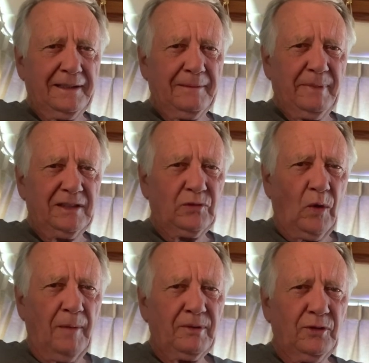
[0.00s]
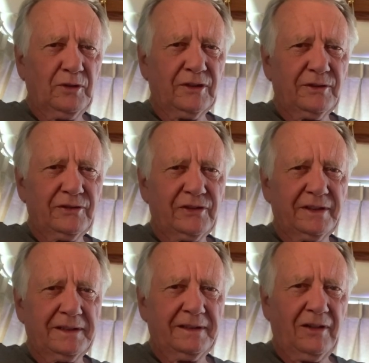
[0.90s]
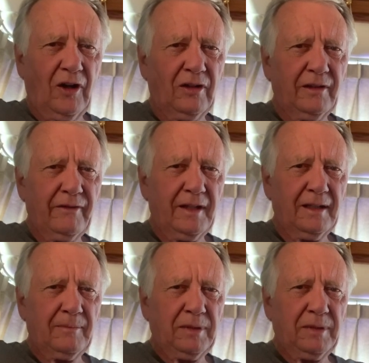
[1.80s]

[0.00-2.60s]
big swamp coolers and all of the